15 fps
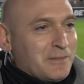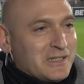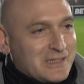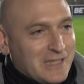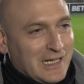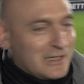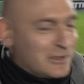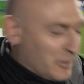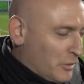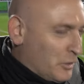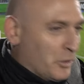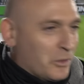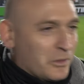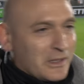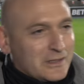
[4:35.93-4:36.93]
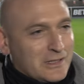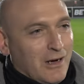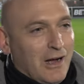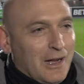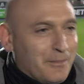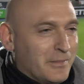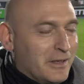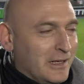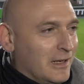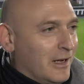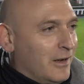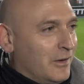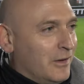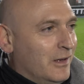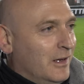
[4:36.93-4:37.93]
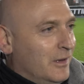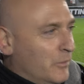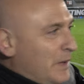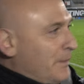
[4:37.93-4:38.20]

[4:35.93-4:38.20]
mistakes all the time, you know.